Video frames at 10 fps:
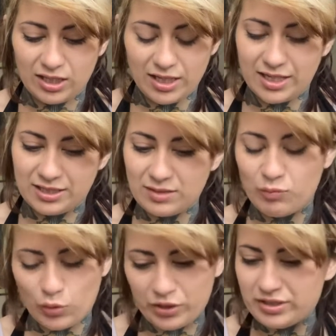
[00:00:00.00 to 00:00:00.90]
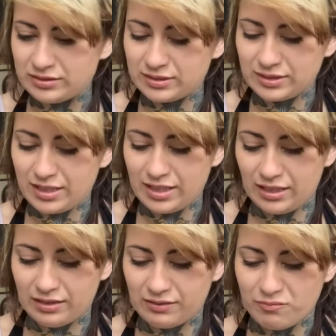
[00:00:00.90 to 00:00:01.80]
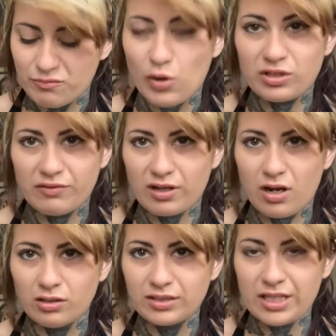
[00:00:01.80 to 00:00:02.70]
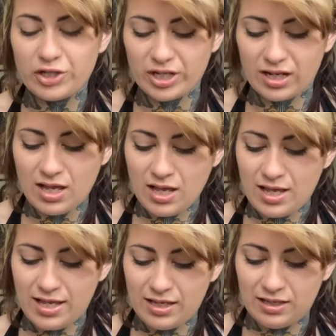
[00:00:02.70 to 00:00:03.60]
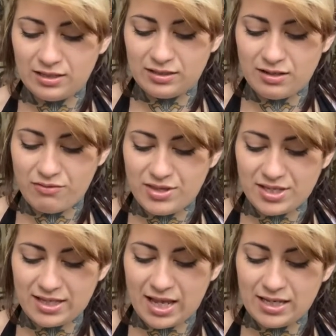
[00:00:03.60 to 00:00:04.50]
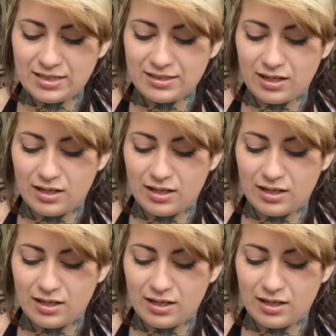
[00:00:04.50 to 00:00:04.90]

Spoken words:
is important in most of occult teaching. In this case,